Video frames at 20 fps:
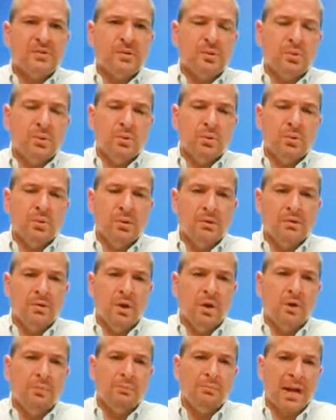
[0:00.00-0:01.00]
to the
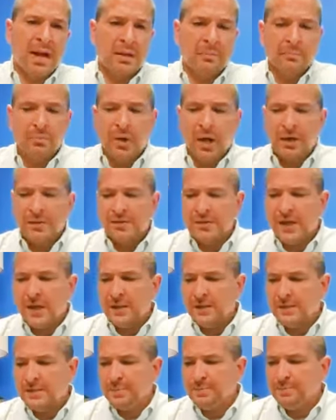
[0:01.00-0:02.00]
home buying
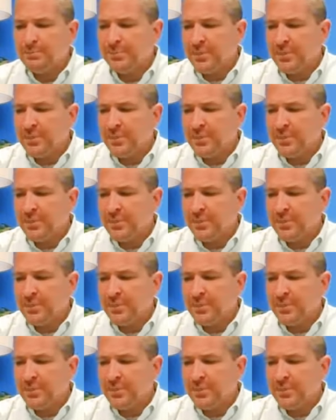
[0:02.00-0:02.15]
process.